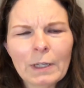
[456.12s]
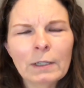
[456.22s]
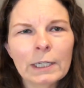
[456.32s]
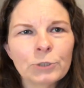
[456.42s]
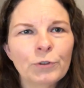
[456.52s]

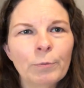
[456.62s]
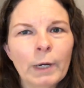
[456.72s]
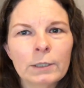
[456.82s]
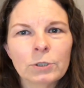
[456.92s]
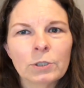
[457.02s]
last few
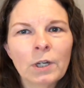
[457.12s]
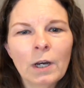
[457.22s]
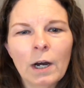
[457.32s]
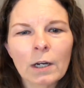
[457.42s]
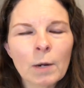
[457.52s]
months,
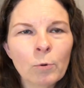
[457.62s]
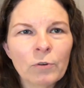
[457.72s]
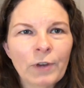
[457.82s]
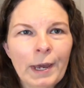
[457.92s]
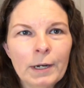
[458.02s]
a couple
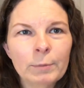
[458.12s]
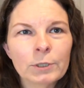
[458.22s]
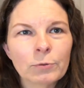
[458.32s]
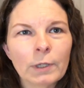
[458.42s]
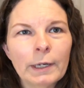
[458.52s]
of
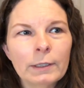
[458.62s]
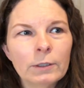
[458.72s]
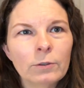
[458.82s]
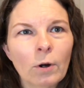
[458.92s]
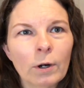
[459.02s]
cannabis
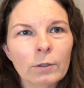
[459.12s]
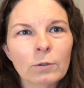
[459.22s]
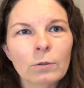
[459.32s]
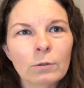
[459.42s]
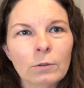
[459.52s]
related
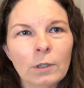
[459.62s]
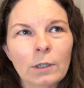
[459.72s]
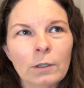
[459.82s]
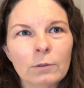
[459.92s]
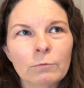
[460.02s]
article
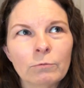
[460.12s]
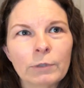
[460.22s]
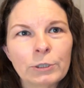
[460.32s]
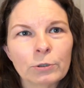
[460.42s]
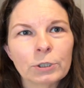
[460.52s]
uh,
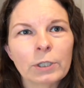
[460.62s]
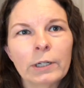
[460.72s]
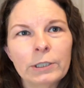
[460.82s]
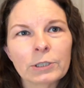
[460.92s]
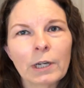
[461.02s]
research
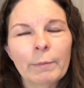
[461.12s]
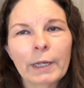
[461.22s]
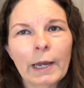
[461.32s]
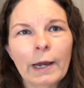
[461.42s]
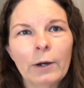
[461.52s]
studies
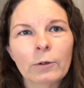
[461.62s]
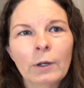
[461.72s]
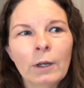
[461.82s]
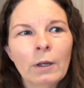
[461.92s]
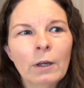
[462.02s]
coming out.
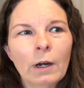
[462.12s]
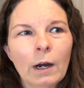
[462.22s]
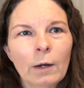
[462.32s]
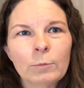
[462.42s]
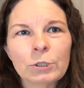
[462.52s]

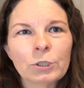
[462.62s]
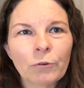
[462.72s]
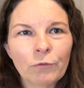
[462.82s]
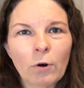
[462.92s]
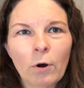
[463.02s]
Um, and so
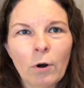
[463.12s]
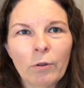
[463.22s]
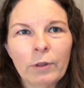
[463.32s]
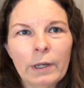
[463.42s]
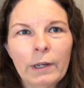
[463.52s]
far
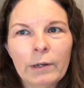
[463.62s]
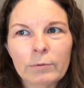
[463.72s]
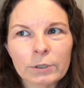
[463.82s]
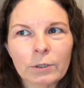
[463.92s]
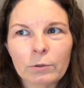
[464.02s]
the
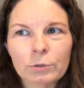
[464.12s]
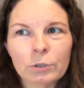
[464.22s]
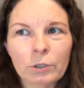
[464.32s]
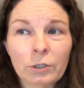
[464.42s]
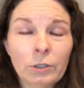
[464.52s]

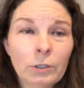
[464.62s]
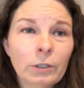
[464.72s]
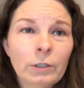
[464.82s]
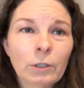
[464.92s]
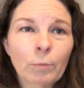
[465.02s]
results look
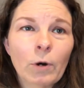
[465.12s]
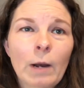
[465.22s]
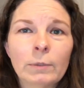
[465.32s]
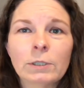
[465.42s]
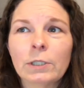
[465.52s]
good, look
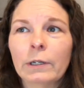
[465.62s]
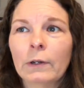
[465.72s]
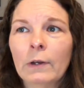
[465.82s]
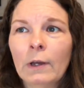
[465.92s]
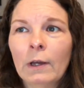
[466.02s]

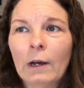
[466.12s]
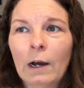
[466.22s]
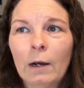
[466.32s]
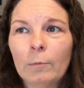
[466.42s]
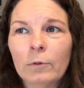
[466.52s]
promising.
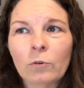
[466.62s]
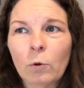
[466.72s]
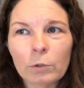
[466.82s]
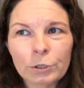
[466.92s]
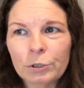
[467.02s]
Um, of
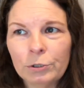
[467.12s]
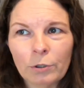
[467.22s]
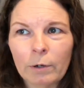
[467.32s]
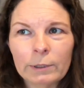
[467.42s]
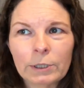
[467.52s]
course,
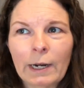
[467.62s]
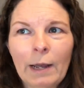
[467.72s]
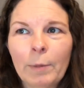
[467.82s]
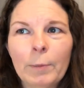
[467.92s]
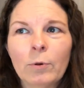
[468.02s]
you're always gonna
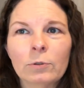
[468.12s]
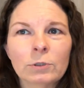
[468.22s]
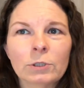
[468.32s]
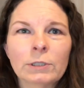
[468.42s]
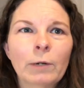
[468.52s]
have people
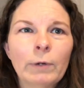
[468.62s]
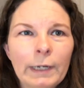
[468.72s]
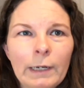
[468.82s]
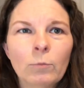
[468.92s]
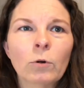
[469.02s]
that say we
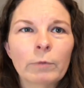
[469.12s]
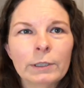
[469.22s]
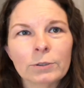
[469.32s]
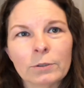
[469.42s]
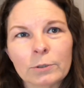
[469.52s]
need more
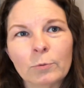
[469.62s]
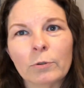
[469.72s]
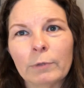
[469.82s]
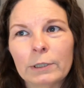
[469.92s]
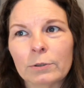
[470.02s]
research, more
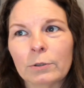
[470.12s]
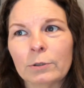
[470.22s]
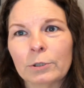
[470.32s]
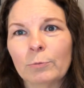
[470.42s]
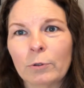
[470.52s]

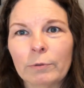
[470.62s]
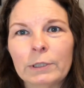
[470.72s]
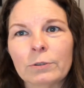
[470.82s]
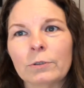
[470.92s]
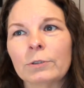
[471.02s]
research, more
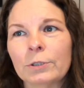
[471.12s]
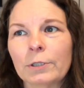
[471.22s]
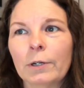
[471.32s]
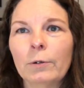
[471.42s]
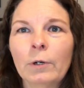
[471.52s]
research.
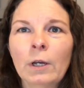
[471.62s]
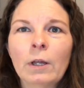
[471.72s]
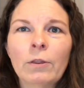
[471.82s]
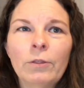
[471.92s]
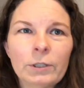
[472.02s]
So
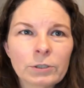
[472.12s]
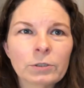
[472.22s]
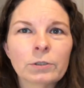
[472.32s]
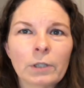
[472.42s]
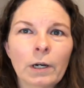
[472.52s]

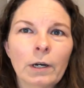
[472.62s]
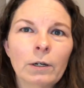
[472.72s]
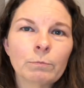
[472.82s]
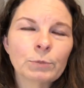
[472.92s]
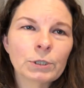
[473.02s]
this
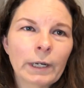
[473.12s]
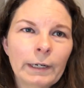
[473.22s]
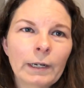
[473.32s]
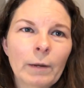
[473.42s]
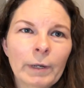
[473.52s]
uh,
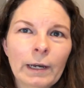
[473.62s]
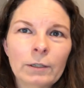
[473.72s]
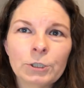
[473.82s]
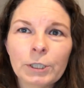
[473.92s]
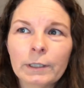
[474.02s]
study coming out
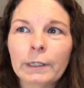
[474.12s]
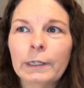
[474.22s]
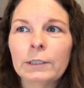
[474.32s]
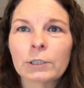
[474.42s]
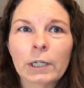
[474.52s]
of Chile
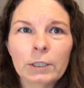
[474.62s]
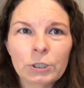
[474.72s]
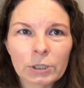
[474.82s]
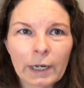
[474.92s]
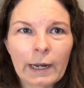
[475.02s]
is going to
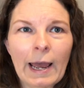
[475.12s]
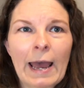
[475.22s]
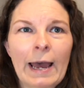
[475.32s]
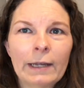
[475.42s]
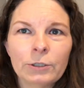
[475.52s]
just kind of
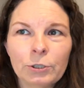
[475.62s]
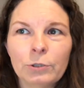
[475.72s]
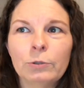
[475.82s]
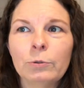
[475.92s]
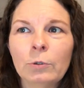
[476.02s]
add
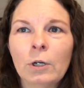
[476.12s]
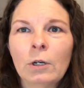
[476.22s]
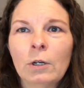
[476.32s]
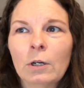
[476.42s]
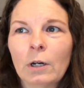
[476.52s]
to
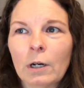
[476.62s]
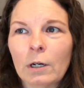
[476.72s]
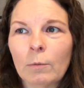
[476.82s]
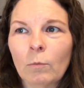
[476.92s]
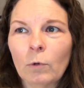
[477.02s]

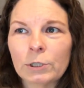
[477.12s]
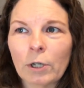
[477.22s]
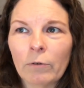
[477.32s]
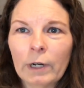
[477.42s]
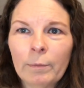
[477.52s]
um, what's
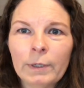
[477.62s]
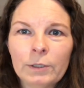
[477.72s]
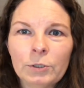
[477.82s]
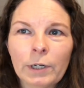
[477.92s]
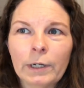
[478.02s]
already
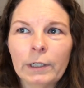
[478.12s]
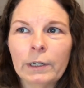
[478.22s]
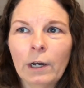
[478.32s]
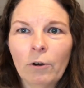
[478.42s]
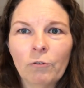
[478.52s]
been done
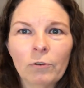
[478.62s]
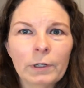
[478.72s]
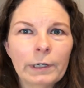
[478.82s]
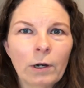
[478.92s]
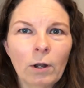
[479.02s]
and
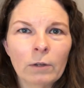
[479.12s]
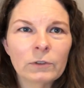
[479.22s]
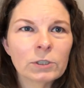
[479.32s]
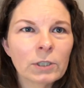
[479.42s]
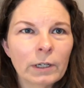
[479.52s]
hopefully all of
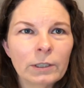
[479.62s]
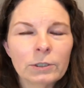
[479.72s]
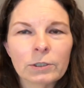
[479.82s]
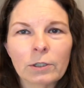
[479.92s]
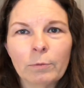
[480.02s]
the
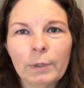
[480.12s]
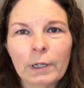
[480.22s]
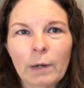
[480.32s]
studies that will be